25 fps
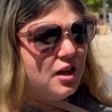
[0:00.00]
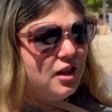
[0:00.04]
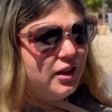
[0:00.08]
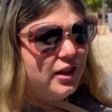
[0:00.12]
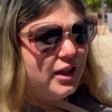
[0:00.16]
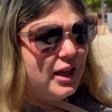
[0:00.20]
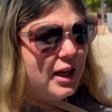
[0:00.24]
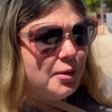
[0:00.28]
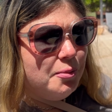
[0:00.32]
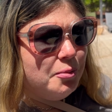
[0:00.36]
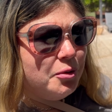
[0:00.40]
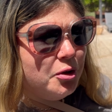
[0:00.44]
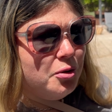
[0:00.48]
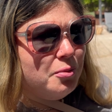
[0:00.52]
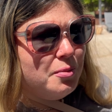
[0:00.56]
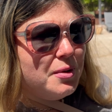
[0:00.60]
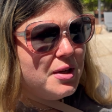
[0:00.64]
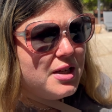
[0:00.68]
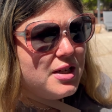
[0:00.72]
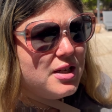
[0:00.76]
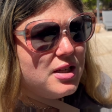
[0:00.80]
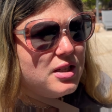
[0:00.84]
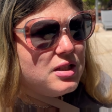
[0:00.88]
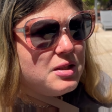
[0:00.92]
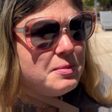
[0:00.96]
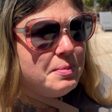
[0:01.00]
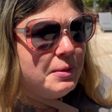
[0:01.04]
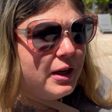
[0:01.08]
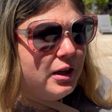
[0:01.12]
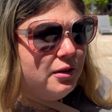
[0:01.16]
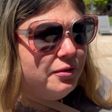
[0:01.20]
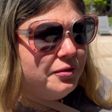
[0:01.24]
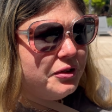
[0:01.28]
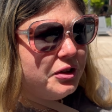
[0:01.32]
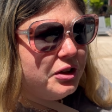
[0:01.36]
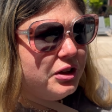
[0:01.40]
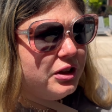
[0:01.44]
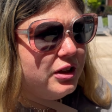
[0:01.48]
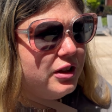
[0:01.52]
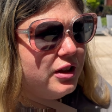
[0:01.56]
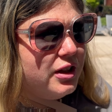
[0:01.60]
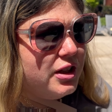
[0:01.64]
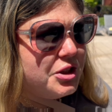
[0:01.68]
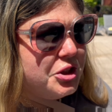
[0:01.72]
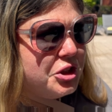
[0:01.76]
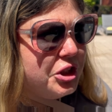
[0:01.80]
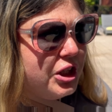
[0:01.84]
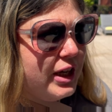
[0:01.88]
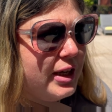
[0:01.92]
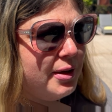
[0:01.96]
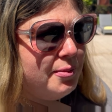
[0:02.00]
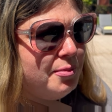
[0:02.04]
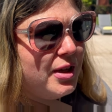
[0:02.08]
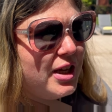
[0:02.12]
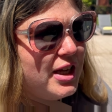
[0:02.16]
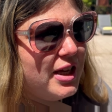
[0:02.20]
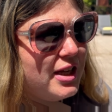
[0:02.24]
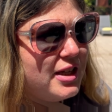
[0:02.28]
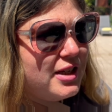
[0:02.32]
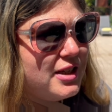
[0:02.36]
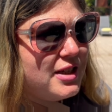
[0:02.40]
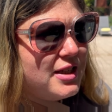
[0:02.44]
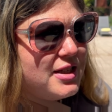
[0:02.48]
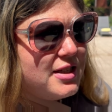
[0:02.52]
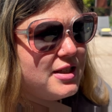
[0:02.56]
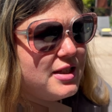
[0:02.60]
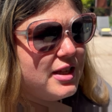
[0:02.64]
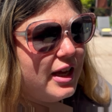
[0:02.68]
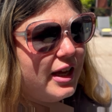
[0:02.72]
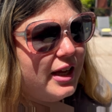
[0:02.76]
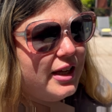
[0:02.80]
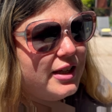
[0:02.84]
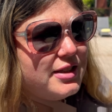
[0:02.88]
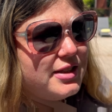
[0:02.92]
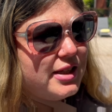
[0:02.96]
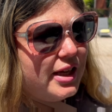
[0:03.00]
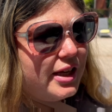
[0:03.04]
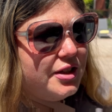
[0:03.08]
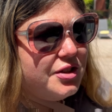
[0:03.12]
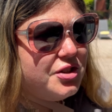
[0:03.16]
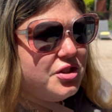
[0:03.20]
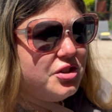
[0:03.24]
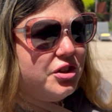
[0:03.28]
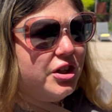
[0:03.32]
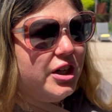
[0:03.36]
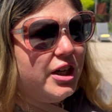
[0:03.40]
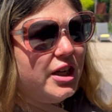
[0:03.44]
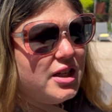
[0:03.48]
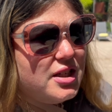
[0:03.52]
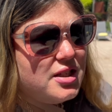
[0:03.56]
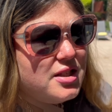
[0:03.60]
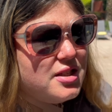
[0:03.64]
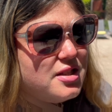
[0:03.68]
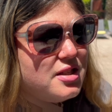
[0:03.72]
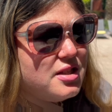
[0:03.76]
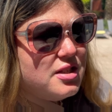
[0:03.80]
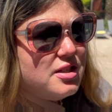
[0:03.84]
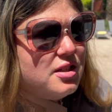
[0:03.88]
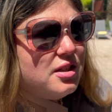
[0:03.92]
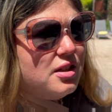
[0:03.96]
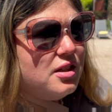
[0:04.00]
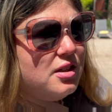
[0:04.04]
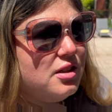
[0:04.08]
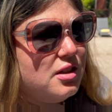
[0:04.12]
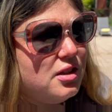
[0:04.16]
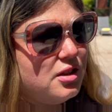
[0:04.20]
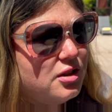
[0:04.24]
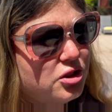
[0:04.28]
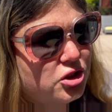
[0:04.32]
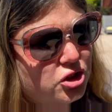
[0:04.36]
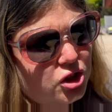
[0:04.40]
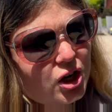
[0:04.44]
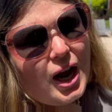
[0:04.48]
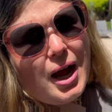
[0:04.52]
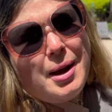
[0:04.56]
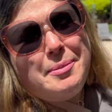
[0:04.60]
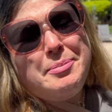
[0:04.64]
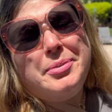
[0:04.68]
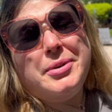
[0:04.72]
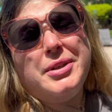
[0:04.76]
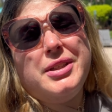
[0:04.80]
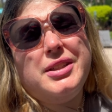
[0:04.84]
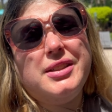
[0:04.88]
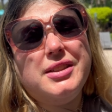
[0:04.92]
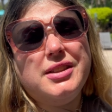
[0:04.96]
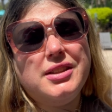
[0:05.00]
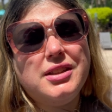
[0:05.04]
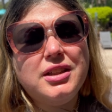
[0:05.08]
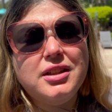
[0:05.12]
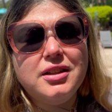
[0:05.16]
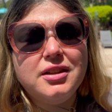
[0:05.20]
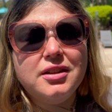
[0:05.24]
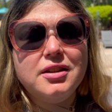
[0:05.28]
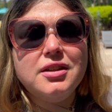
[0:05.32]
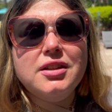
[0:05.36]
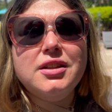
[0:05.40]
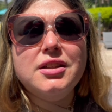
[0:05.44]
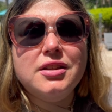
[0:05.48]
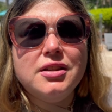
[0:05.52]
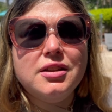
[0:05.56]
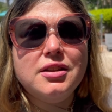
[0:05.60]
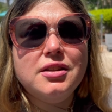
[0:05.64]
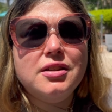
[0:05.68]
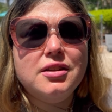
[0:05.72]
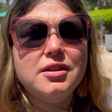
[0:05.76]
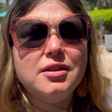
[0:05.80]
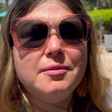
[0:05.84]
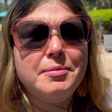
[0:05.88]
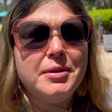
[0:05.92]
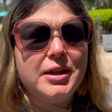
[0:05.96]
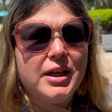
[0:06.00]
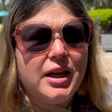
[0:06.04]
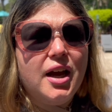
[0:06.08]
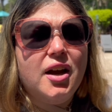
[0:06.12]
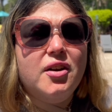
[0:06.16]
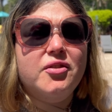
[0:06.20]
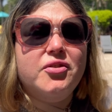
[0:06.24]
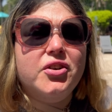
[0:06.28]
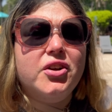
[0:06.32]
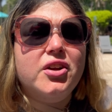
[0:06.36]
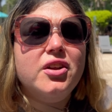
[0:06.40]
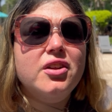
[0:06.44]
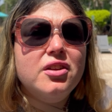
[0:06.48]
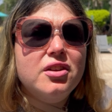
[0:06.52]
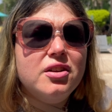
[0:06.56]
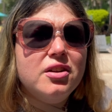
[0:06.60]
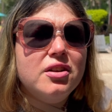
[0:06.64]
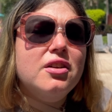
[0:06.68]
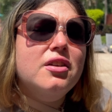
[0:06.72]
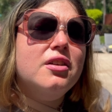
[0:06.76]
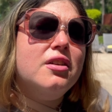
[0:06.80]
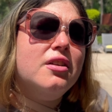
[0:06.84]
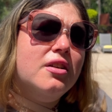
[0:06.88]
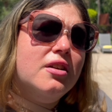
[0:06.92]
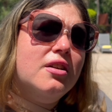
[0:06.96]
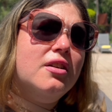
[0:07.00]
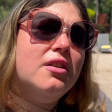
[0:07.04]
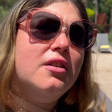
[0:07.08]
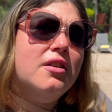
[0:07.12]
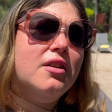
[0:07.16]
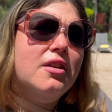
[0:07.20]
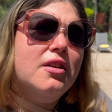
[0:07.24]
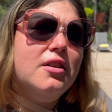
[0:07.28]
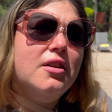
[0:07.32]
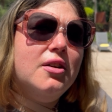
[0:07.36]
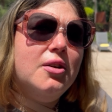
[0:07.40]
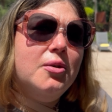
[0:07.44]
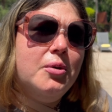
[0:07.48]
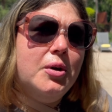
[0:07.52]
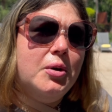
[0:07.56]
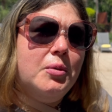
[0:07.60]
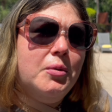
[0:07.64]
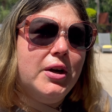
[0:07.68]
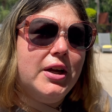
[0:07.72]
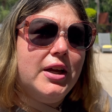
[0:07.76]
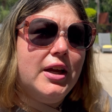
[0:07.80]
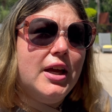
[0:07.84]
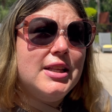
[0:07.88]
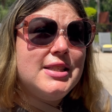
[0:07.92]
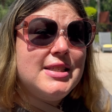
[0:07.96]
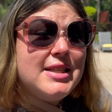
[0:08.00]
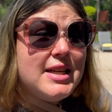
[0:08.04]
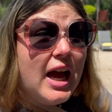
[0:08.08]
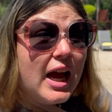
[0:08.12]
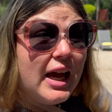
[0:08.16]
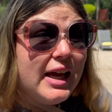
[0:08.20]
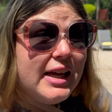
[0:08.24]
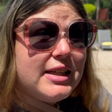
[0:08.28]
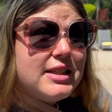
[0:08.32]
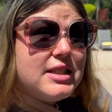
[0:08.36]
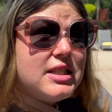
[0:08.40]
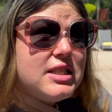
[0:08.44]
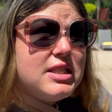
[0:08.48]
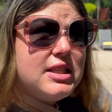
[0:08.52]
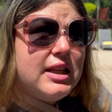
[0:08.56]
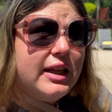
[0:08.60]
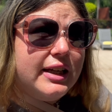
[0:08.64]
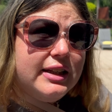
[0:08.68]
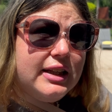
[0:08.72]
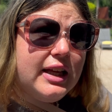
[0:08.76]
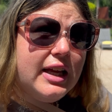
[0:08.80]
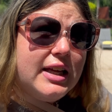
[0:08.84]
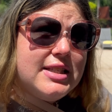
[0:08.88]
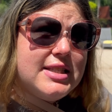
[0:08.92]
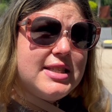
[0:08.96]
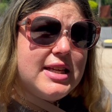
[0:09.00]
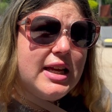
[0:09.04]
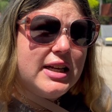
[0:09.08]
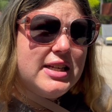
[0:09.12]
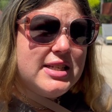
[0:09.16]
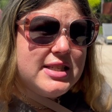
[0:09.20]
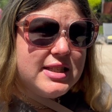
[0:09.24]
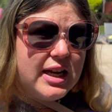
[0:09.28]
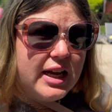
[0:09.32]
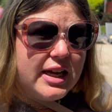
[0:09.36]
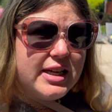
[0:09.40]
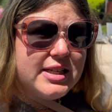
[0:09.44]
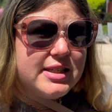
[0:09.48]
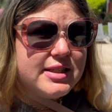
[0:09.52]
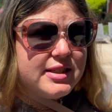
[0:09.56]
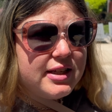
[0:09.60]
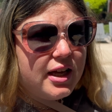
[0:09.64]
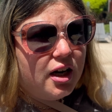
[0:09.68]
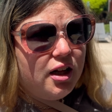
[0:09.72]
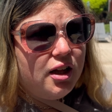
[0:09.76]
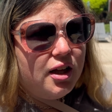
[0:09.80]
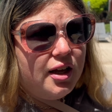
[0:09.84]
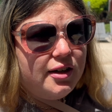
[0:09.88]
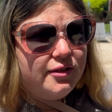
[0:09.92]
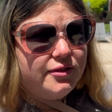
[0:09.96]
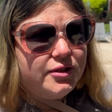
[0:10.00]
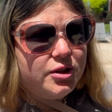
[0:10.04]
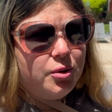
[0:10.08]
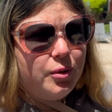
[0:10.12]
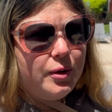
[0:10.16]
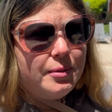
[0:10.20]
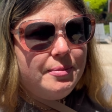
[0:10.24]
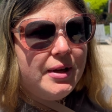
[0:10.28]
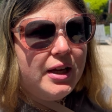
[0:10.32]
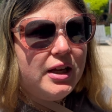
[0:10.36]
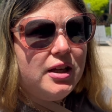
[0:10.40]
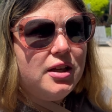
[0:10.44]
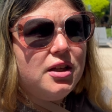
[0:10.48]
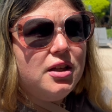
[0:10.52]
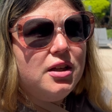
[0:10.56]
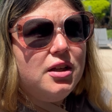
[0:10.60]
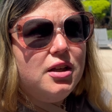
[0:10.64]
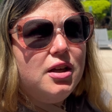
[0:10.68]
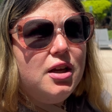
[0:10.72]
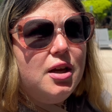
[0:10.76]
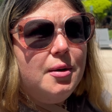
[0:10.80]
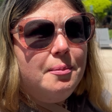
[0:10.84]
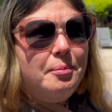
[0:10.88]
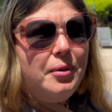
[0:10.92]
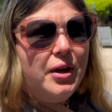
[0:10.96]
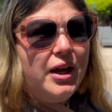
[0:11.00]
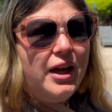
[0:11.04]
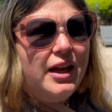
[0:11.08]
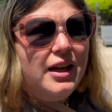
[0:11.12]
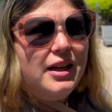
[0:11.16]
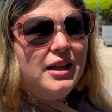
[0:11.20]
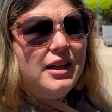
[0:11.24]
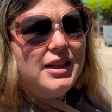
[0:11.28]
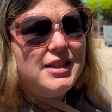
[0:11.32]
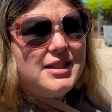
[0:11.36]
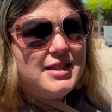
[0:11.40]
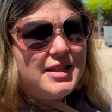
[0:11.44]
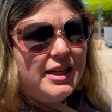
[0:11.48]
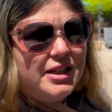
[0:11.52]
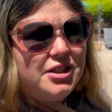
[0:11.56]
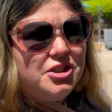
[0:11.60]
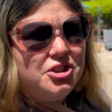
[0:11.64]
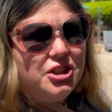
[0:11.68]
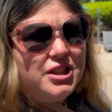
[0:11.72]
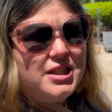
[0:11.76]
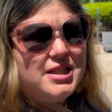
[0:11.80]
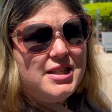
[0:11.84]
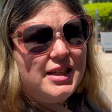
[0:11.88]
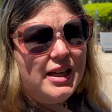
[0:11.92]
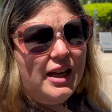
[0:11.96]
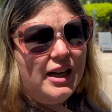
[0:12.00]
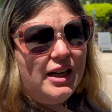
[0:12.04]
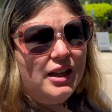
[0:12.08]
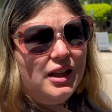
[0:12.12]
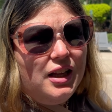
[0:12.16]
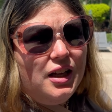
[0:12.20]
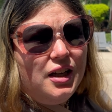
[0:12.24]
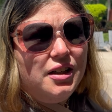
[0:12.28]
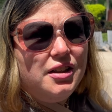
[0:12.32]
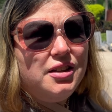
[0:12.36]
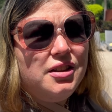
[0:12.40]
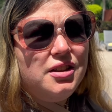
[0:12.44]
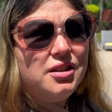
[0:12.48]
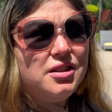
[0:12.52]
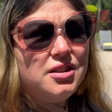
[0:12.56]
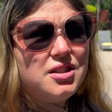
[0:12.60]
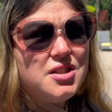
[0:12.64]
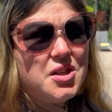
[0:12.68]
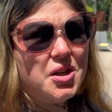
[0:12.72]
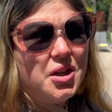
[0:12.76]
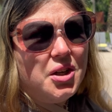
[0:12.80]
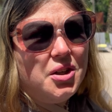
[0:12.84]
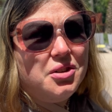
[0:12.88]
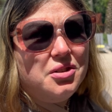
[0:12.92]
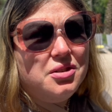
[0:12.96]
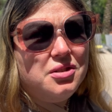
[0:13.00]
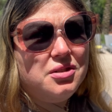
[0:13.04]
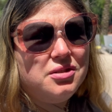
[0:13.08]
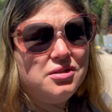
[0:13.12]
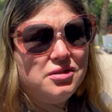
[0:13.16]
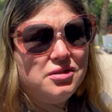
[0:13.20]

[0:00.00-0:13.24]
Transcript: Game room is pitiful. The gym is a dangerous trap. Be careful when working. It's nice. Like the inside is nice. It's got a lot of equipment but it's dangerous getting there. So. Yeah,